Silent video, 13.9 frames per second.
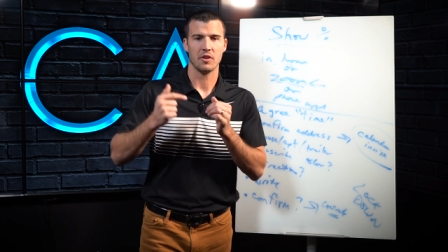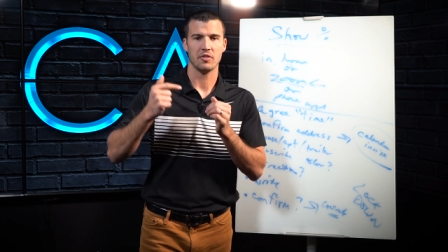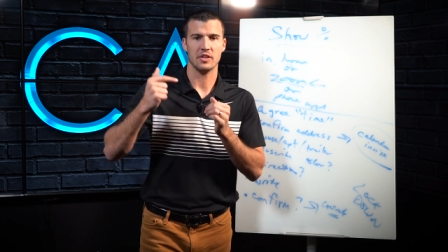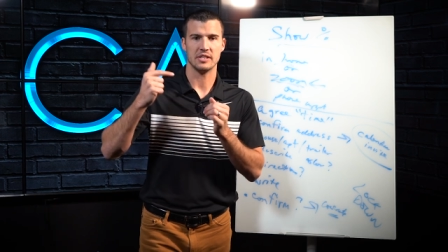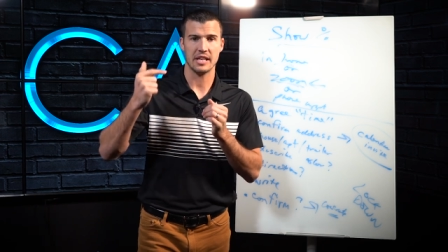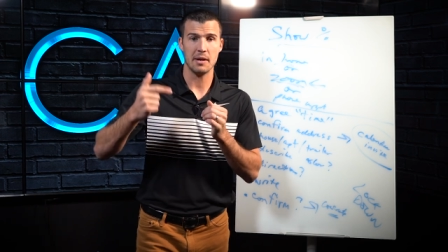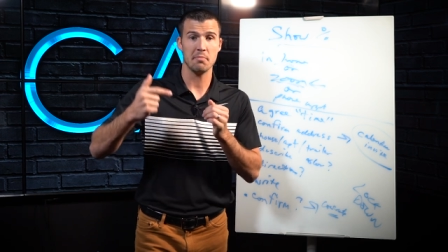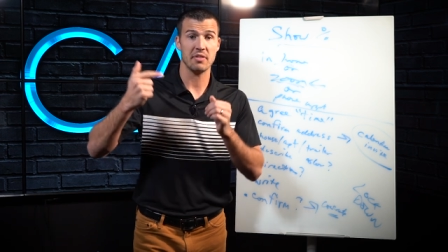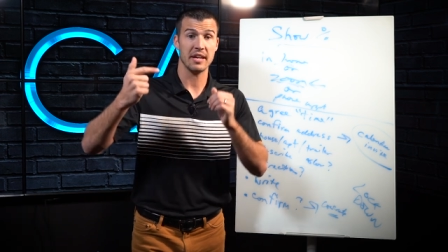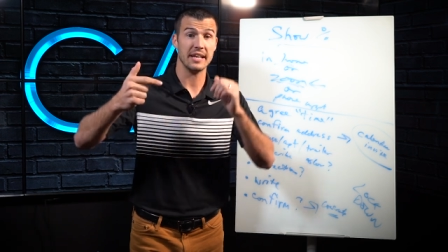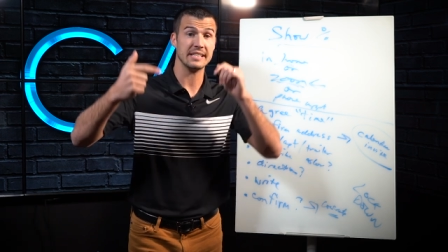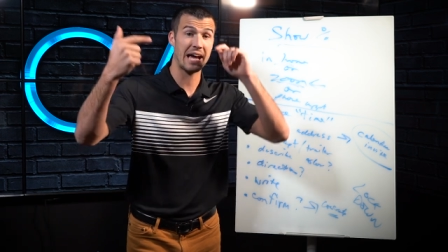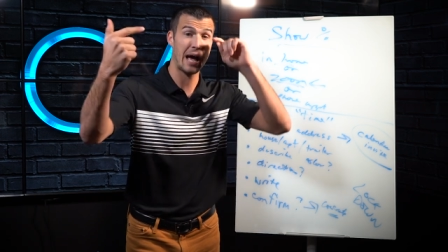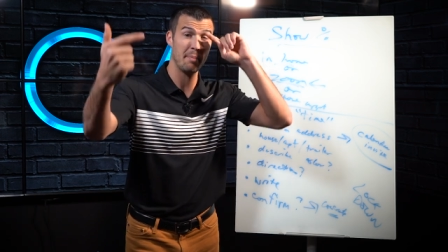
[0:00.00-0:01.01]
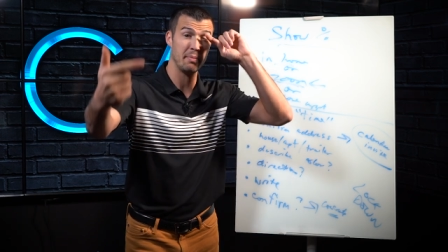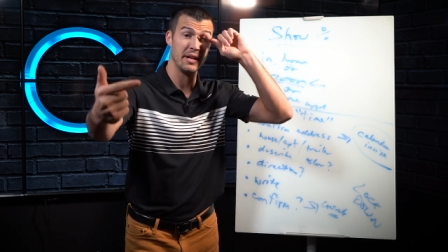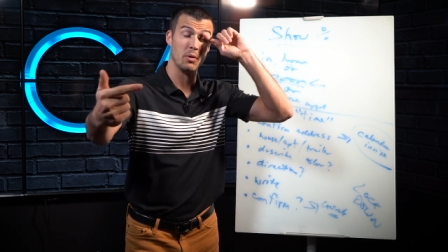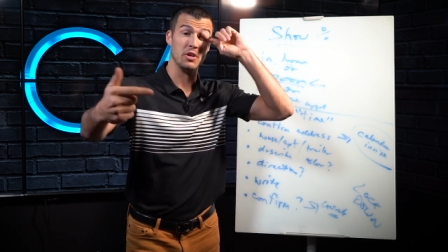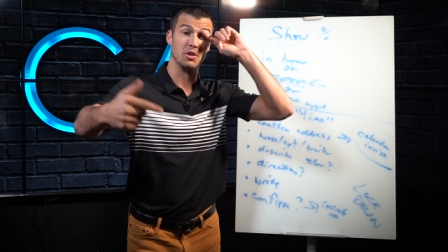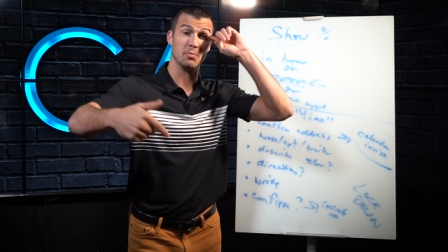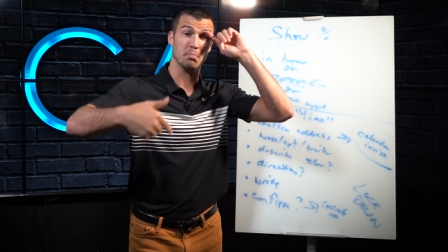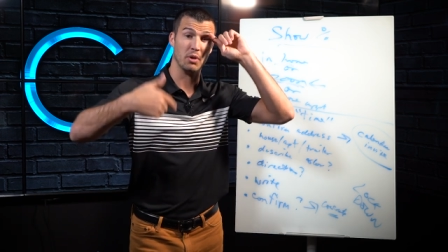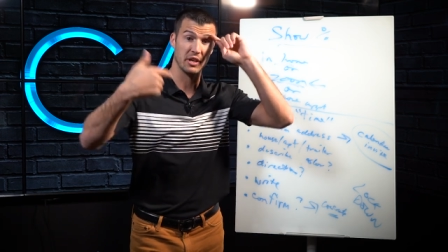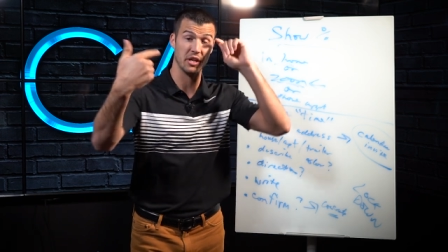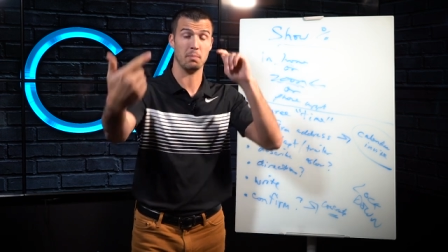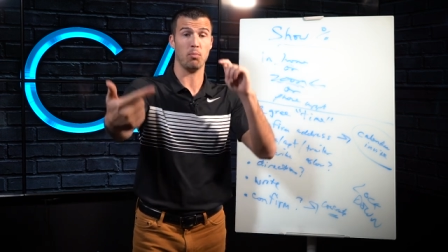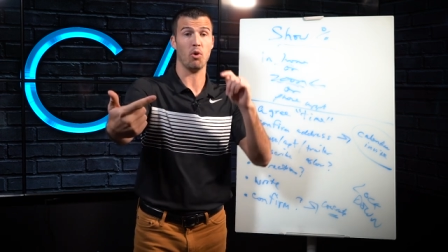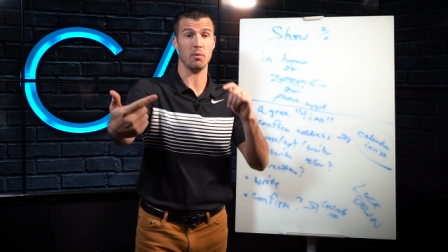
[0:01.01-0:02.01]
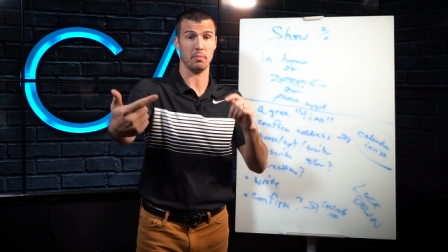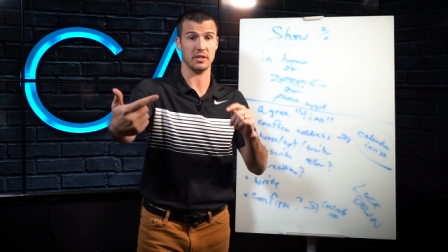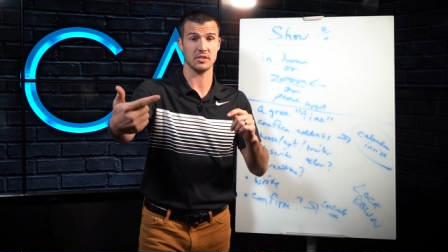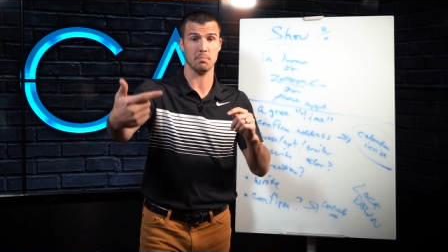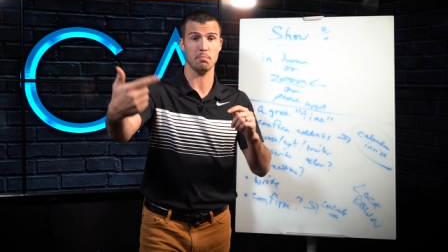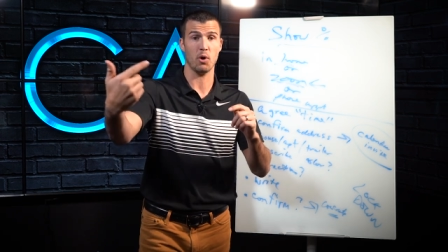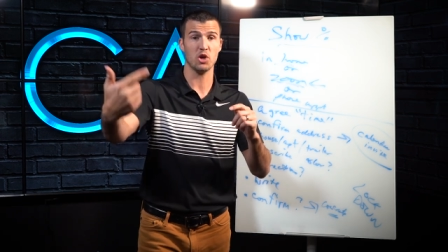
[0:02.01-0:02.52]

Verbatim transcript: The same thing is happening when you're booking appointments.